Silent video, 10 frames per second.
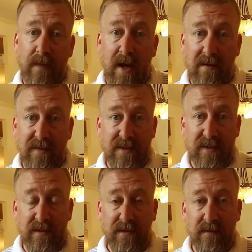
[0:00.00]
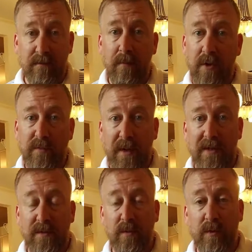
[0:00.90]
obviously most
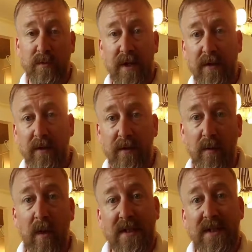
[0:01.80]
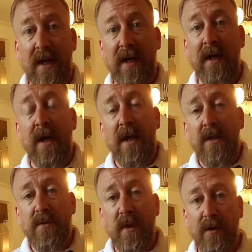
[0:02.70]
pants will tell you the waistline,
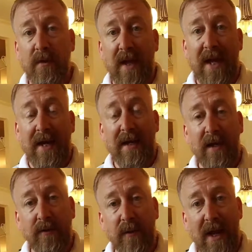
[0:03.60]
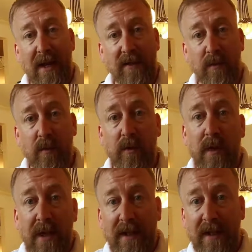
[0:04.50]
so I'll do that, and then I'll do an actual
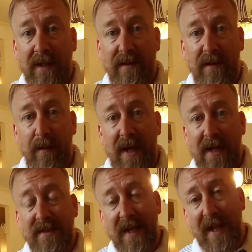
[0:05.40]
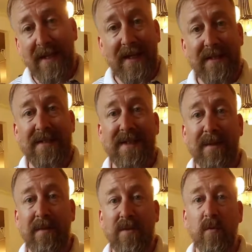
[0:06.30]
length of the pants and
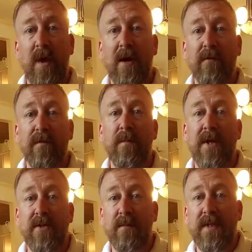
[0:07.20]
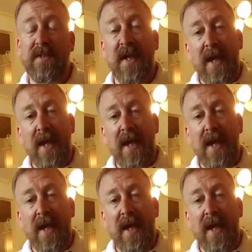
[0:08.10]
inseam as well for measurements,